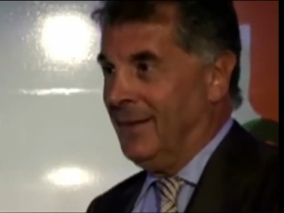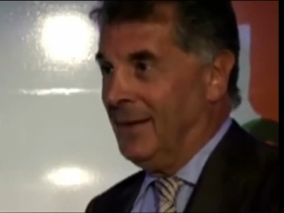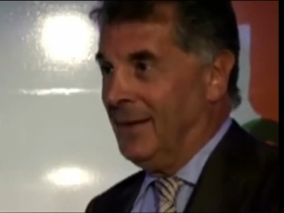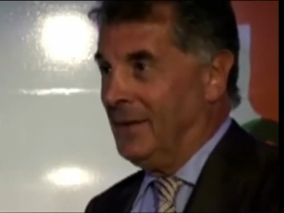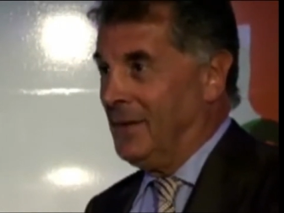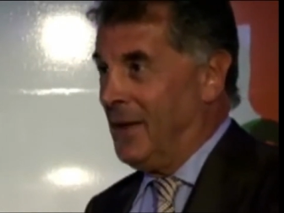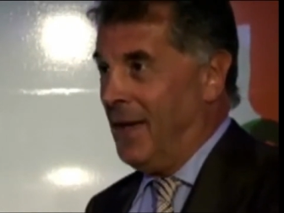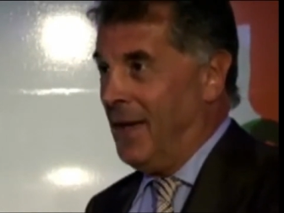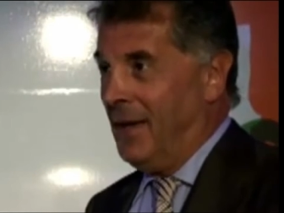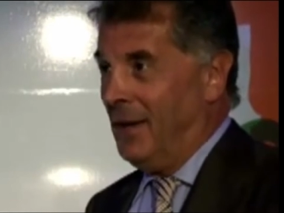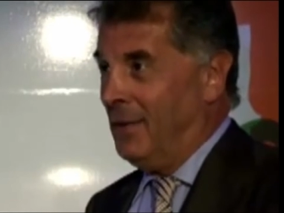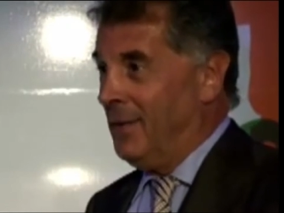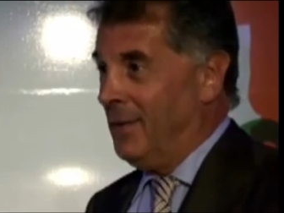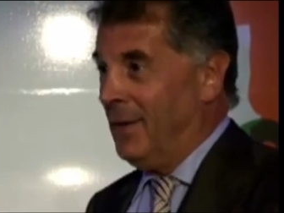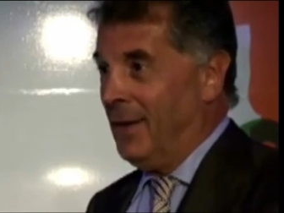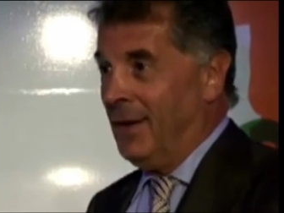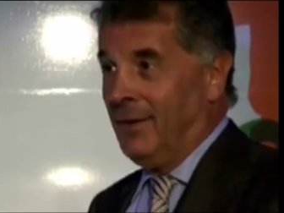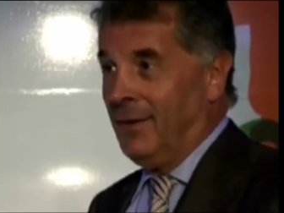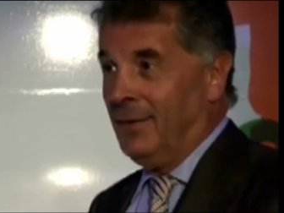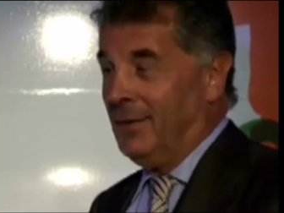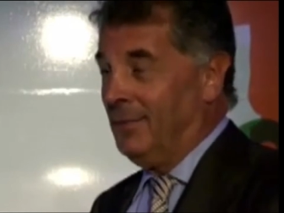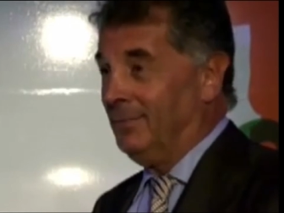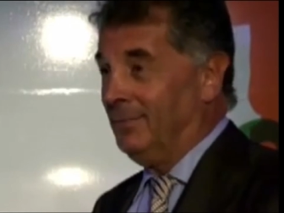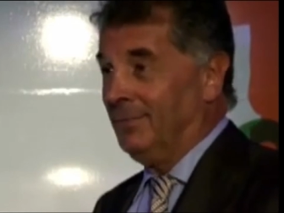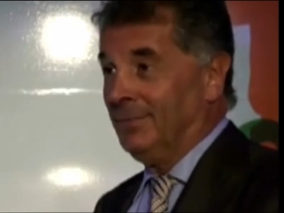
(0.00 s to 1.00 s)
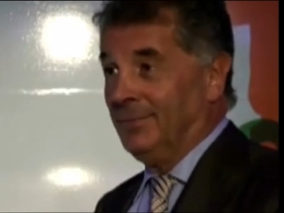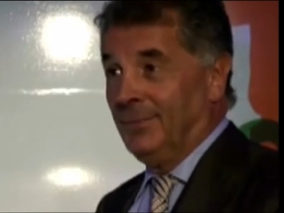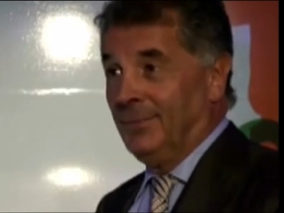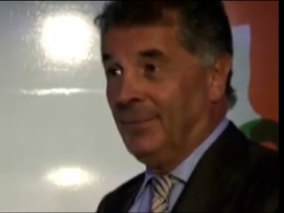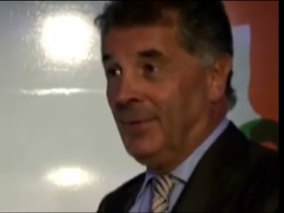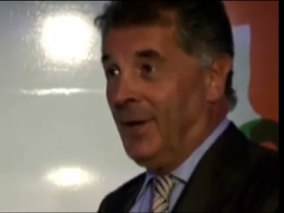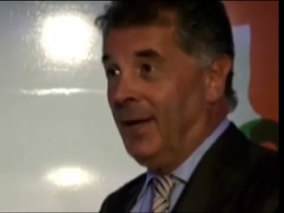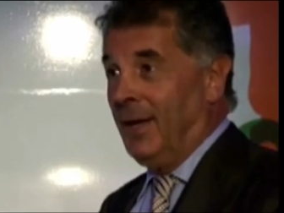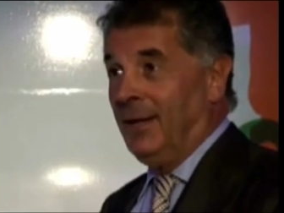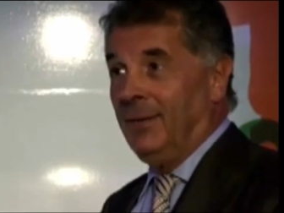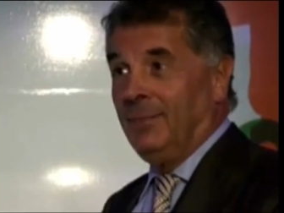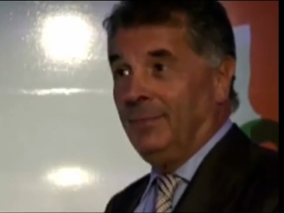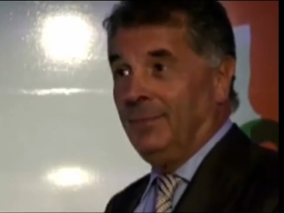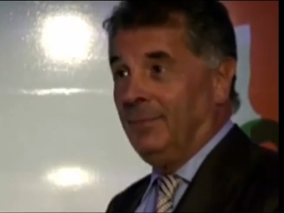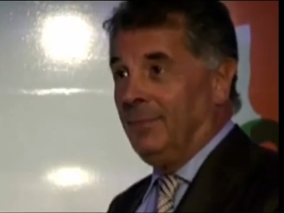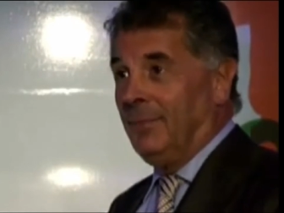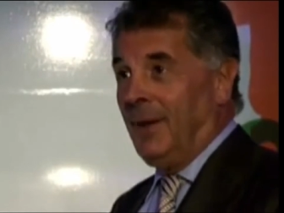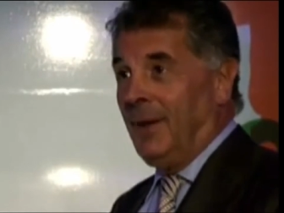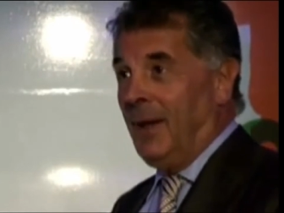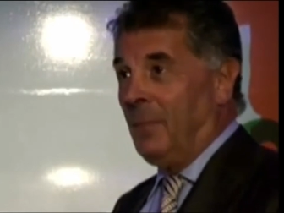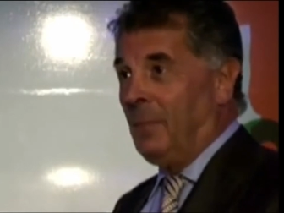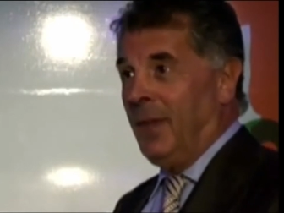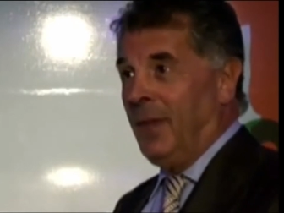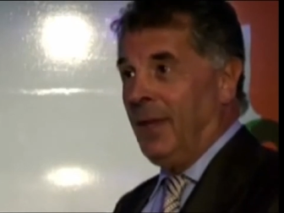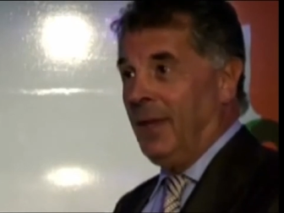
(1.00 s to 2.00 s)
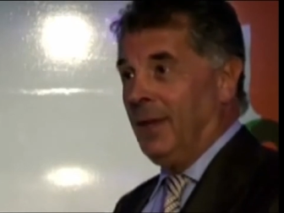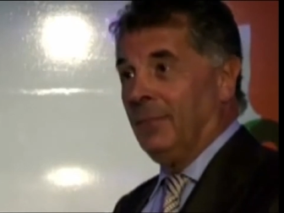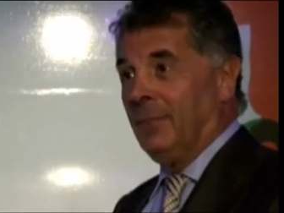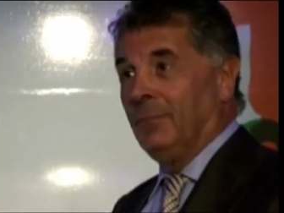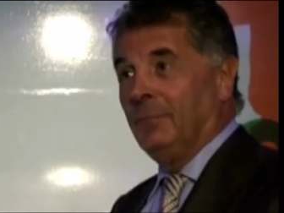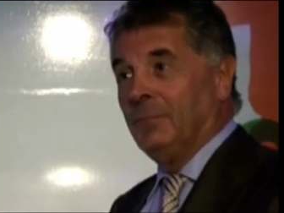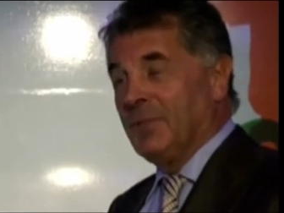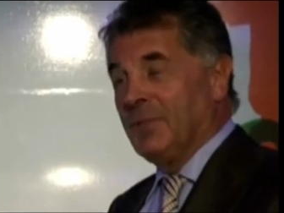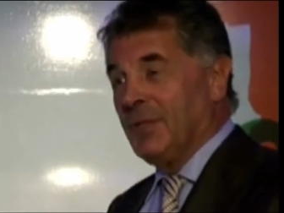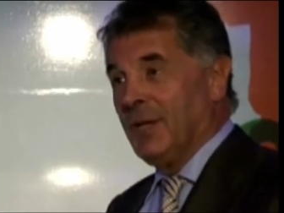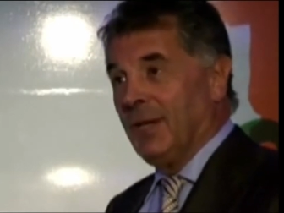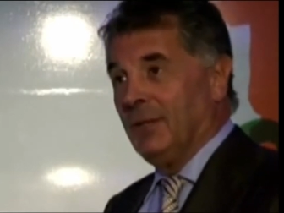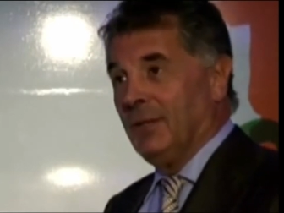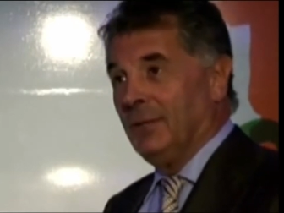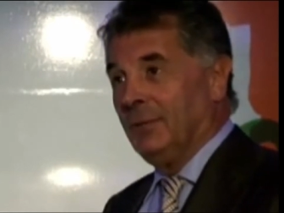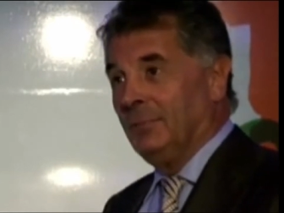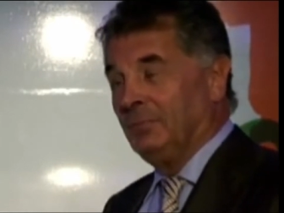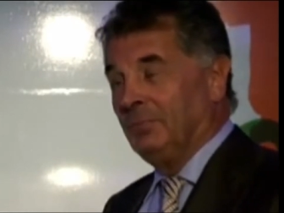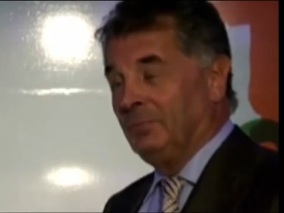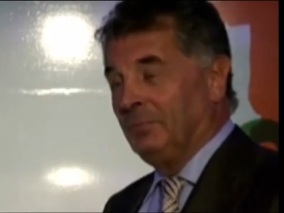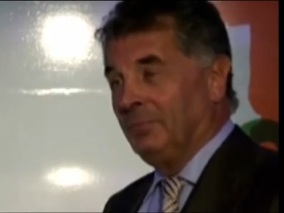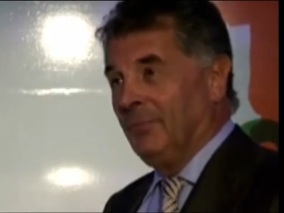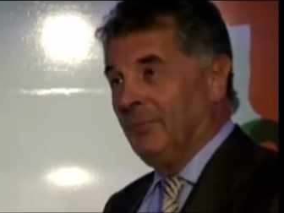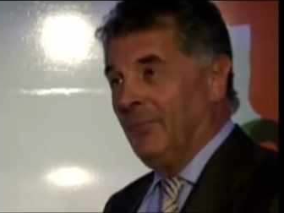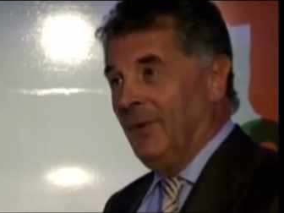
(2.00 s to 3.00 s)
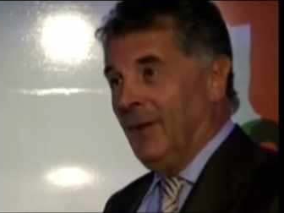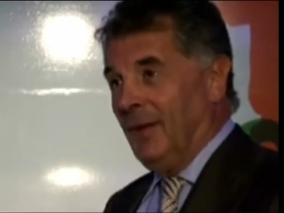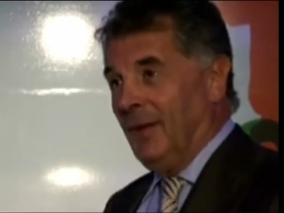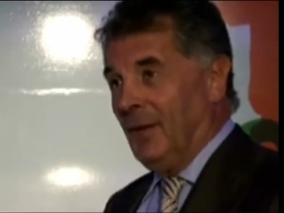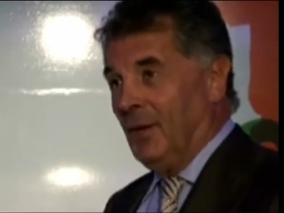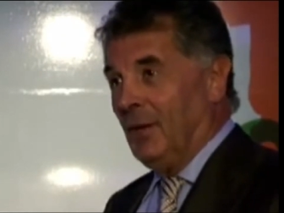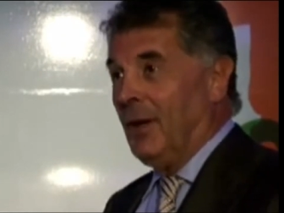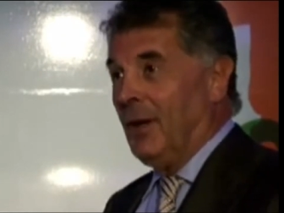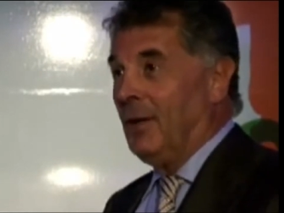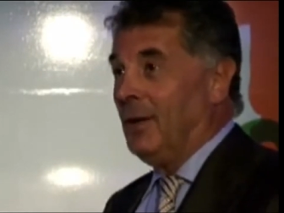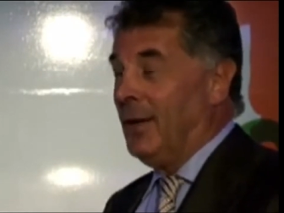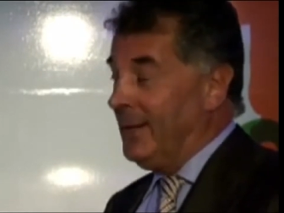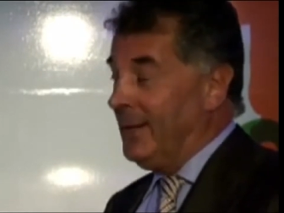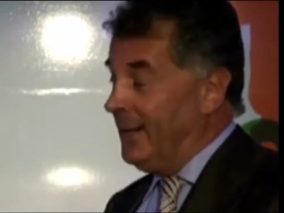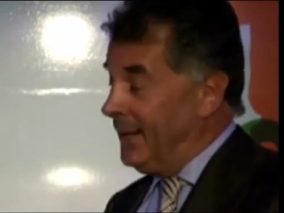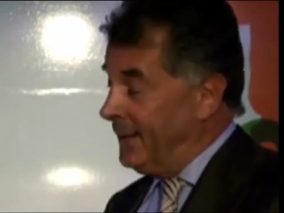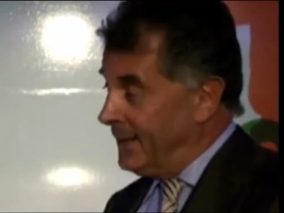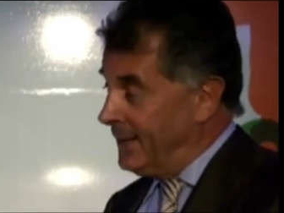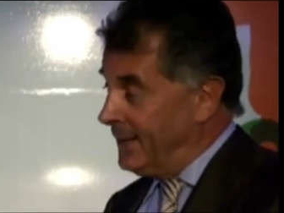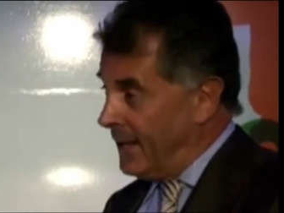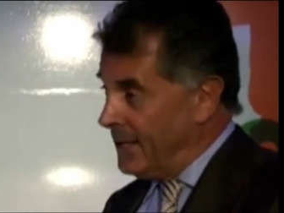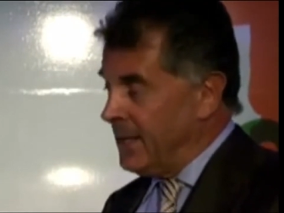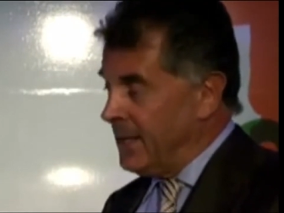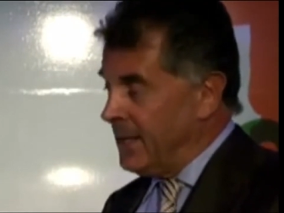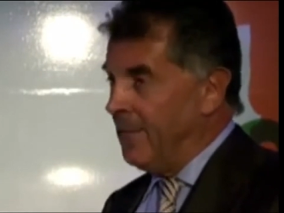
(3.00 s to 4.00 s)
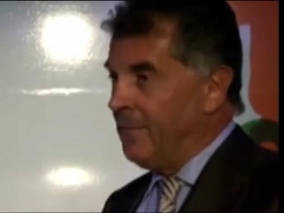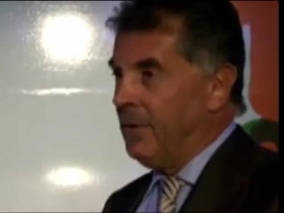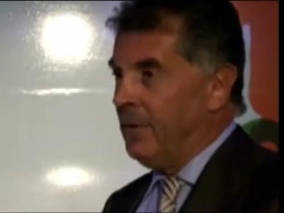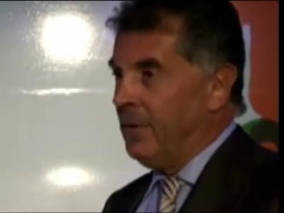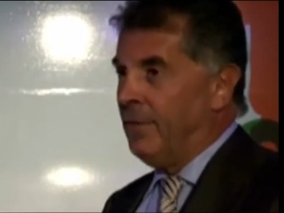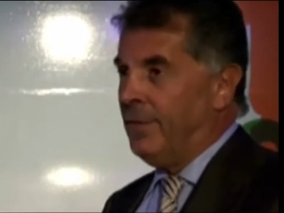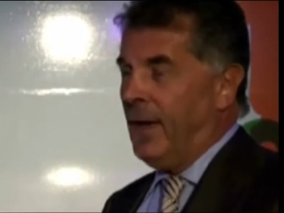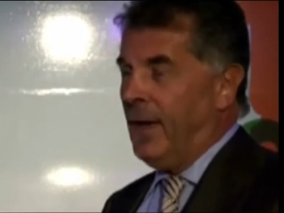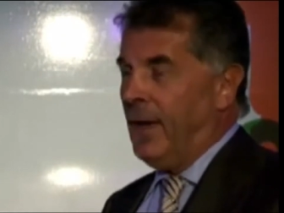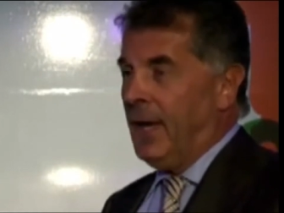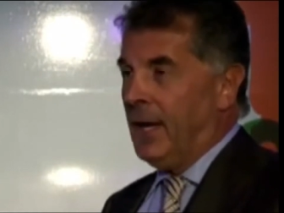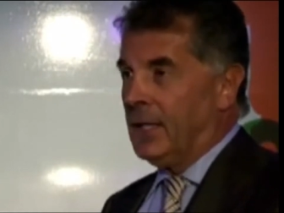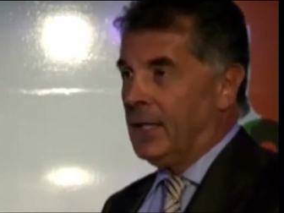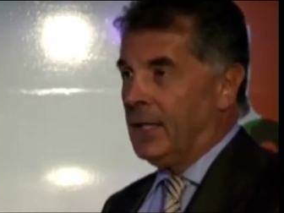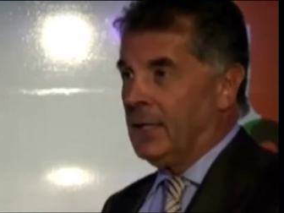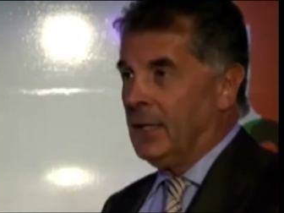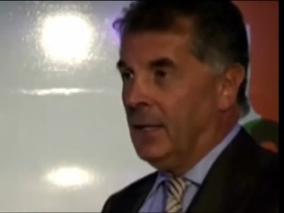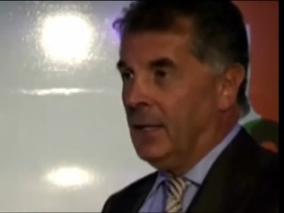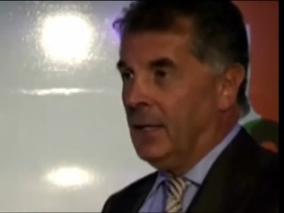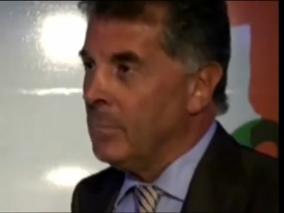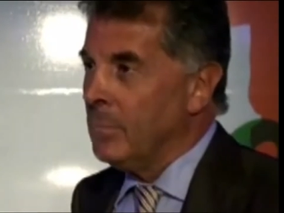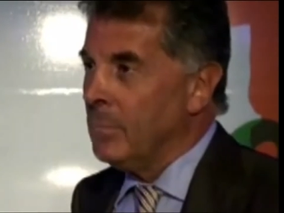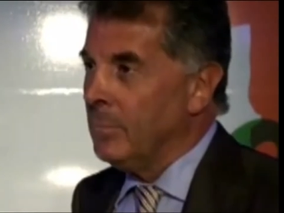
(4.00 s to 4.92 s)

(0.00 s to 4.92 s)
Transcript: And now they're right up there. So, you know, it does have an effect.